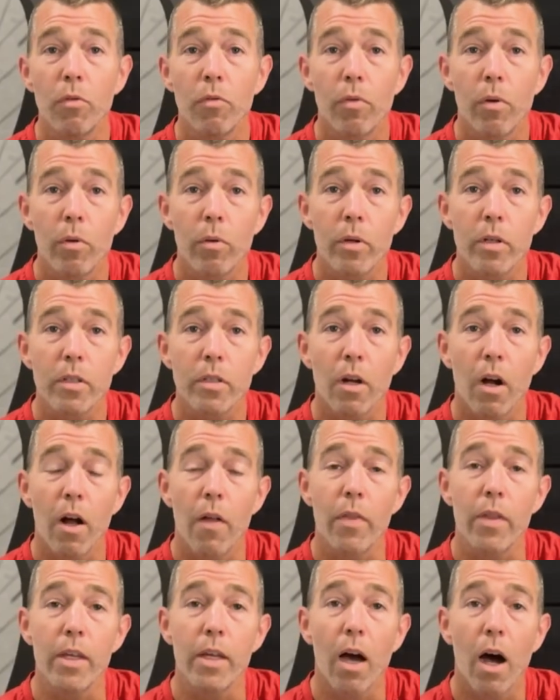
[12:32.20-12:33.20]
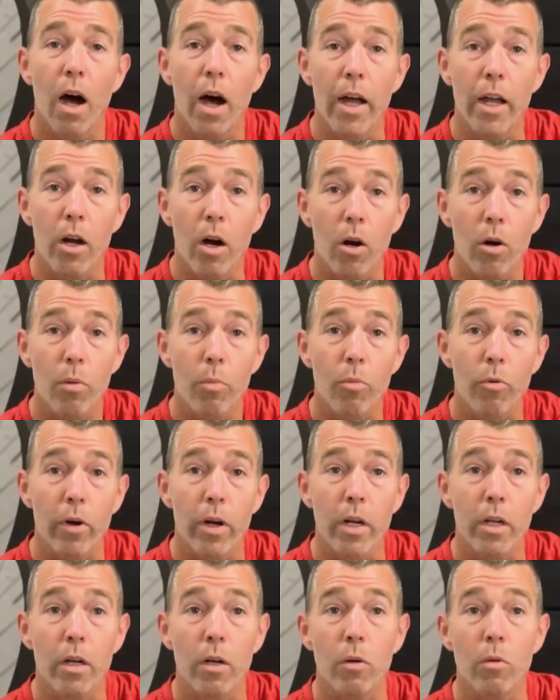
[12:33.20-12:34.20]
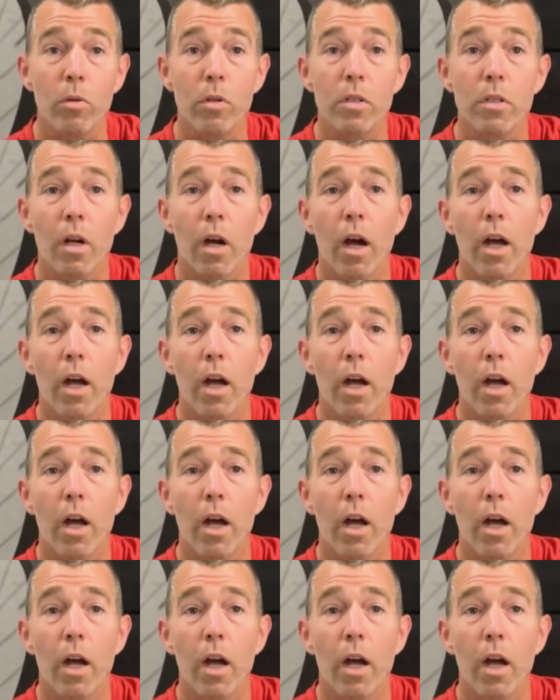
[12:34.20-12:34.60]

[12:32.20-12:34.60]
focused on the IR breakouts,